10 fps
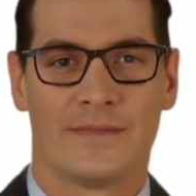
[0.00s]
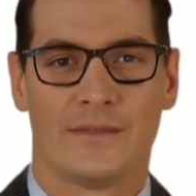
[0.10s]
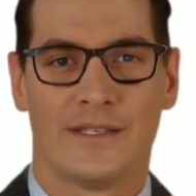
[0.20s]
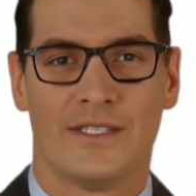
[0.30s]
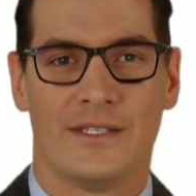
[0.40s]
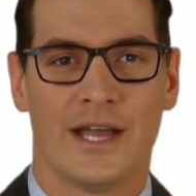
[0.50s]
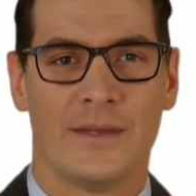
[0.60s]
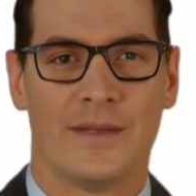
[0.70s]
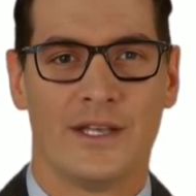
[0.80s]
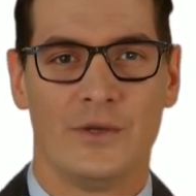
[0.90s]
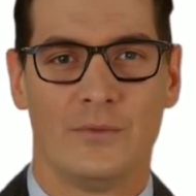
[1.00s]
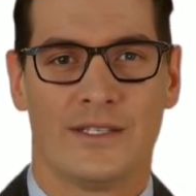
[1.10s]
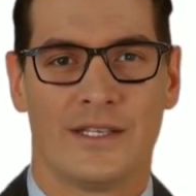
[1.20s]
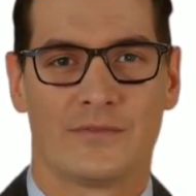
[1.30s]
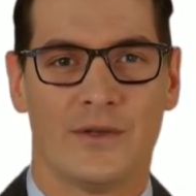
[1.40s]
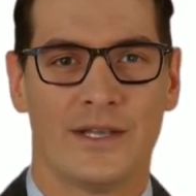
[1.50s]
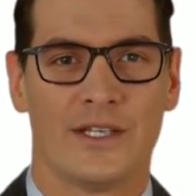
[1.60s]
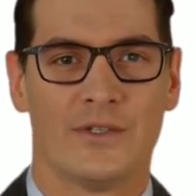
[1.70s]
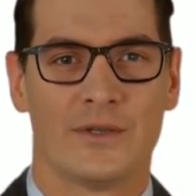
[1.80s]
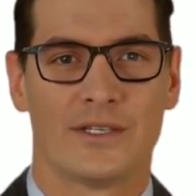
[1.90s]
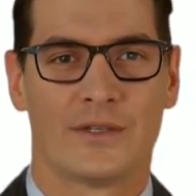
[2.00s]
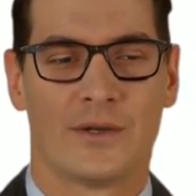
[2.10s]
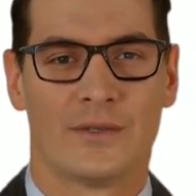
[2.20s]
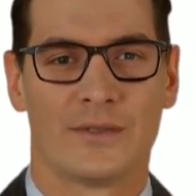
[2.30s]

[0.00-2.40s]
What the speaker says: This campaign was influential in terms